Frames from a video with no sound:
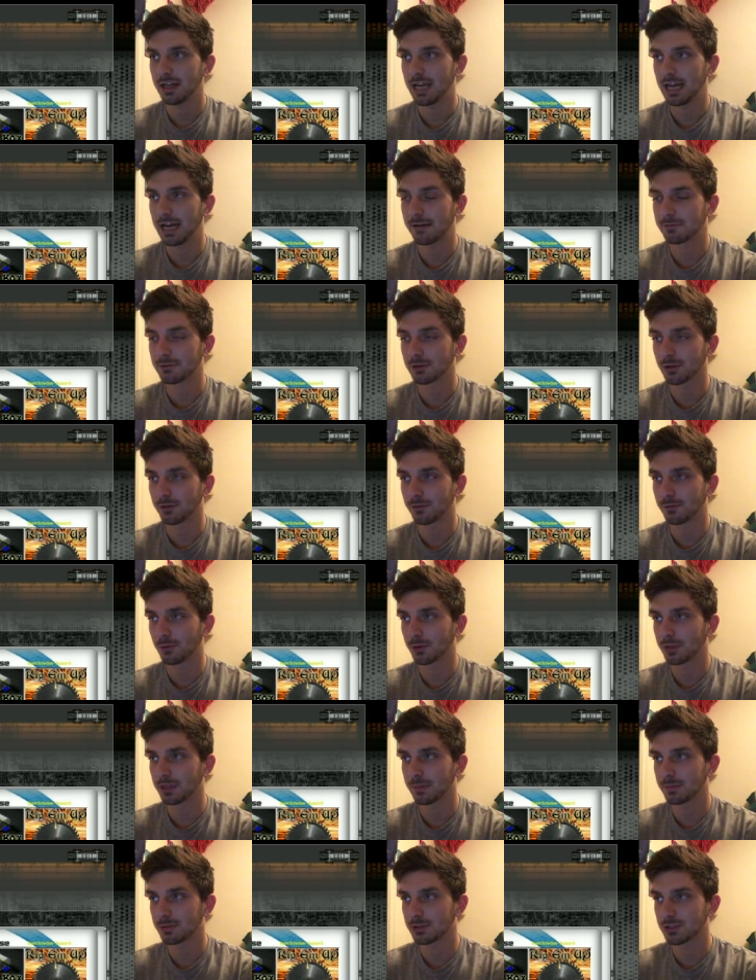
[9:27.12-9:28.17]
after the
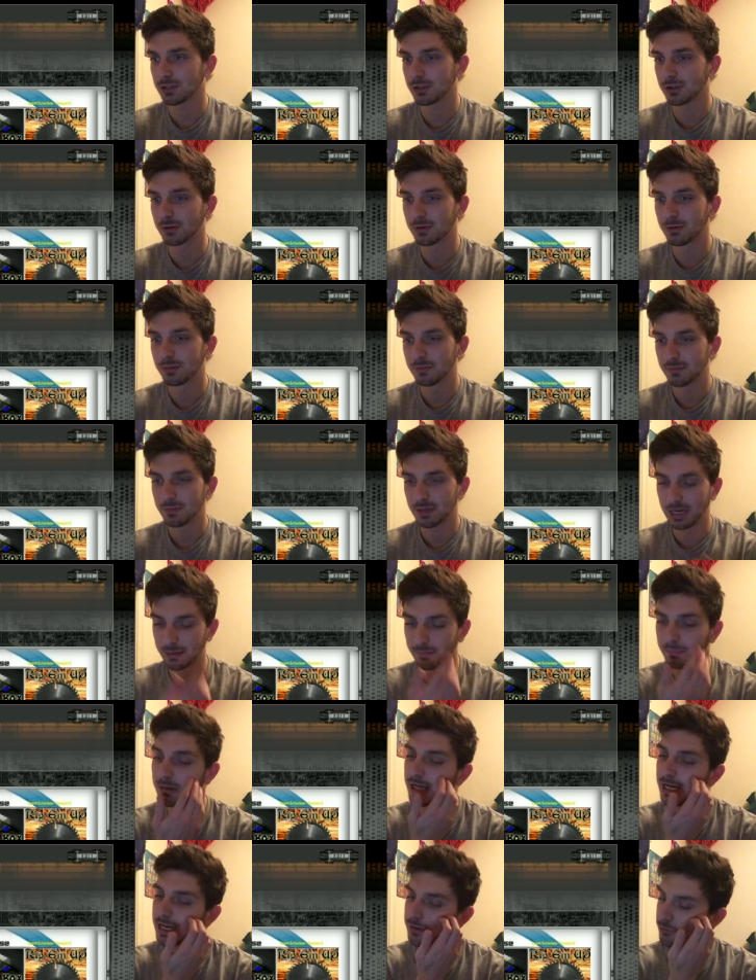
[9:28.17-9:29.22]
fourth episode I
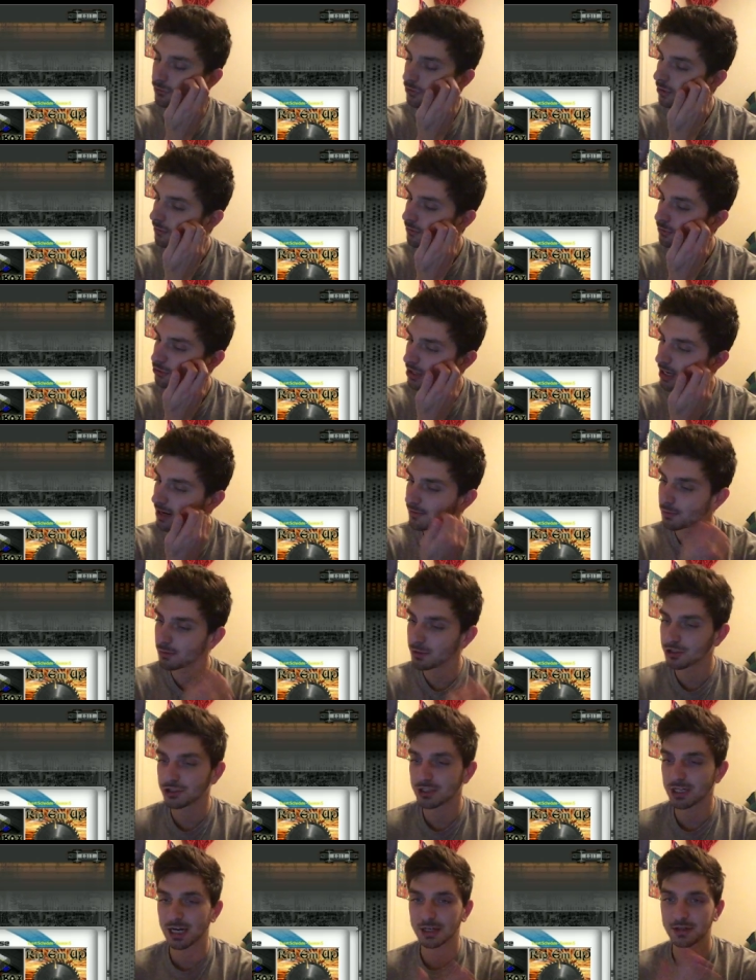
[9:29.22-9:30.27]
planned for Overdrive and
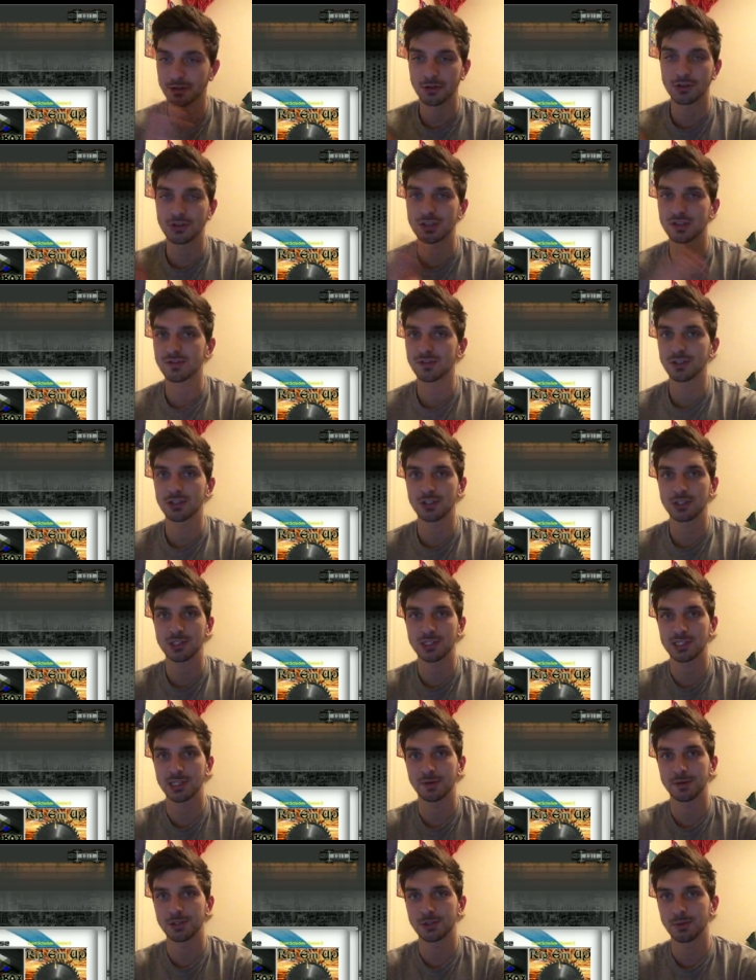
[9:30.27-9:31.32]
Witch Doctor to just finish the
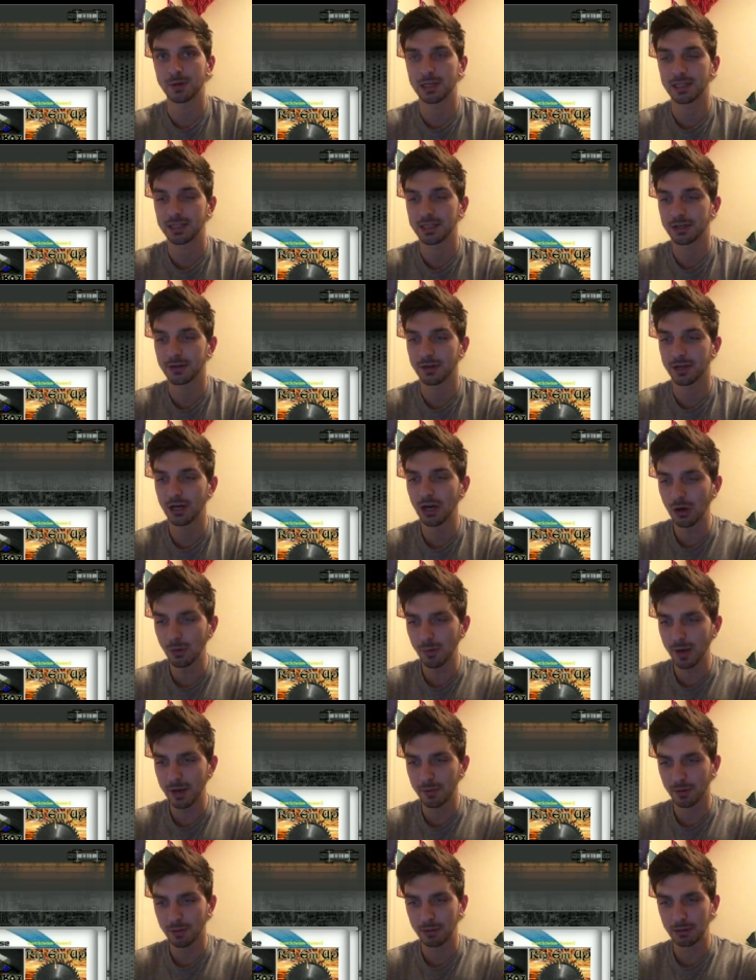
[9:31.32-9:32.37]
series quickly and you're like, "Oh
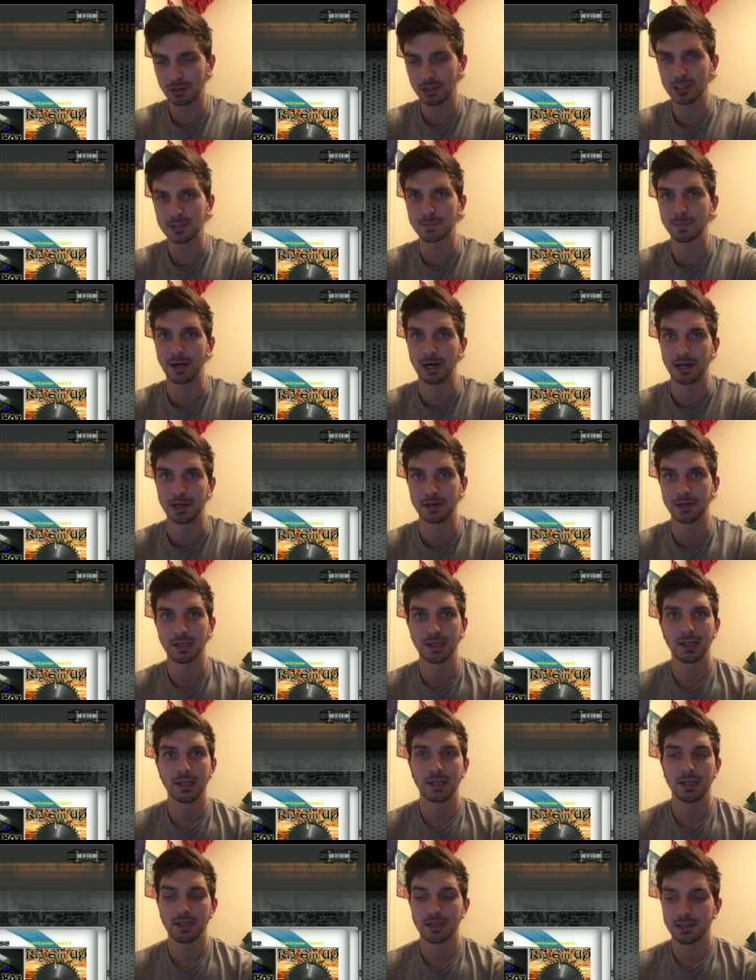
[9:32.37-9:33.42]
wait, what about this bot?"
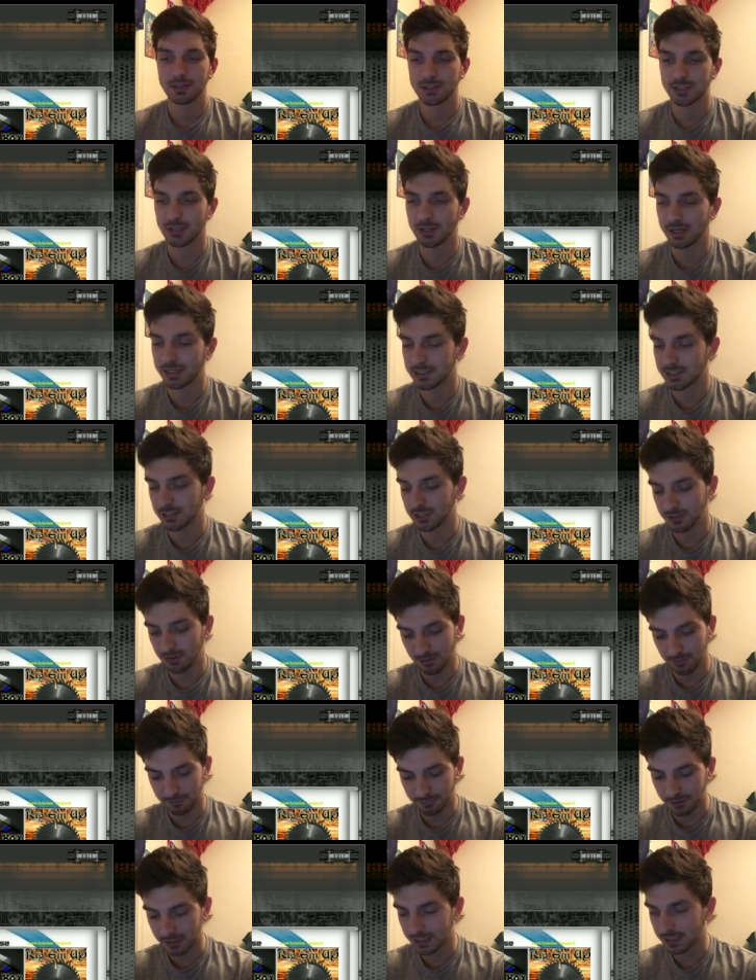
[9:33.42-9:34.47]
So I said, "You know
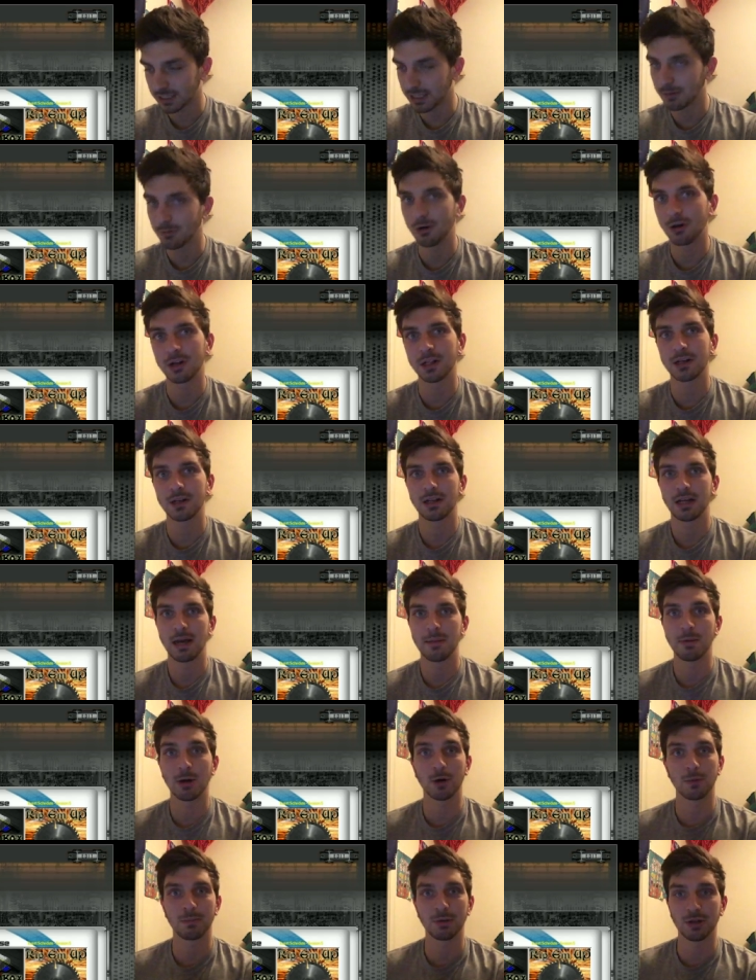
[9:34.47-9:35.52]
what? Fuck it. They want it. I
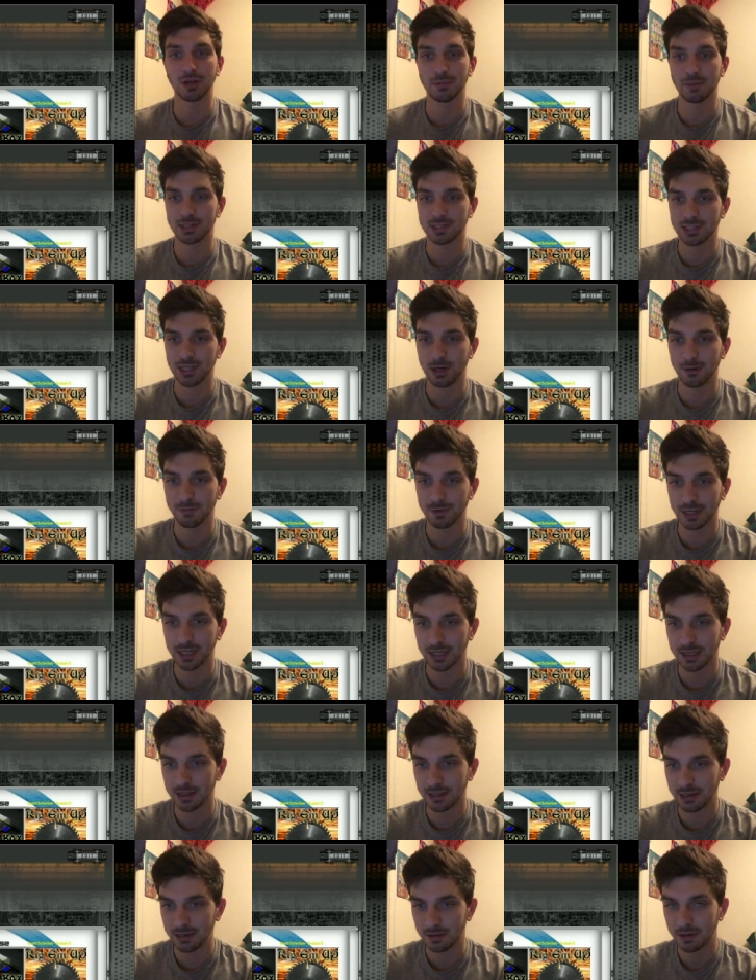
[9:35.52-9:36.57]
better build it myself and get
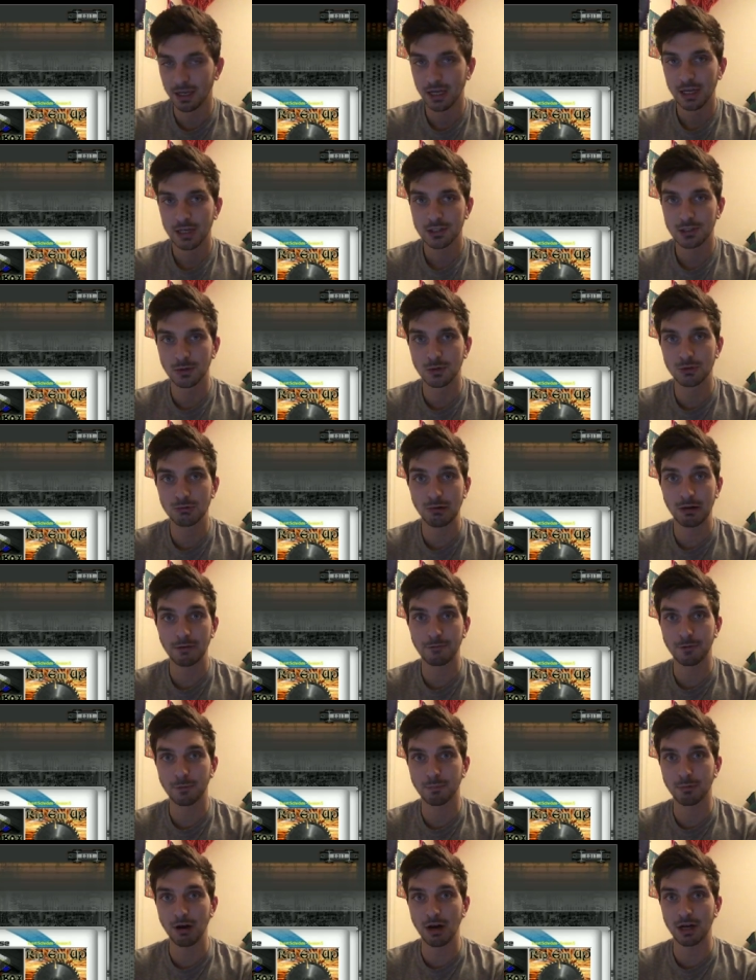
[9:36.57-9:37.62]
it in." So who's ready
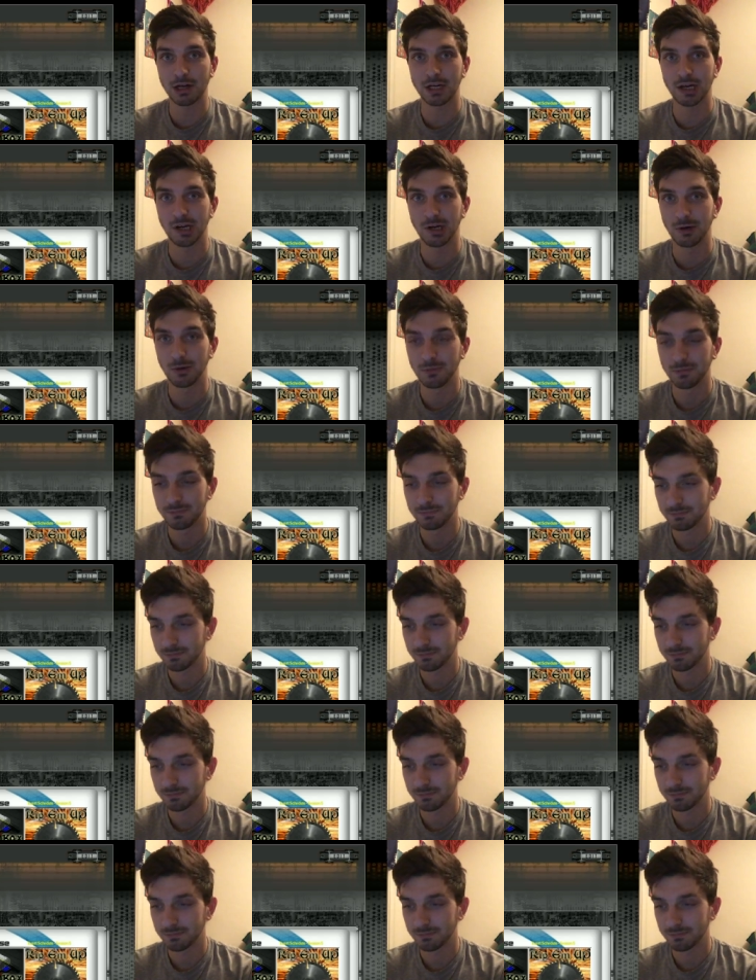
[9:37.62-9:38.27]
for Bronco?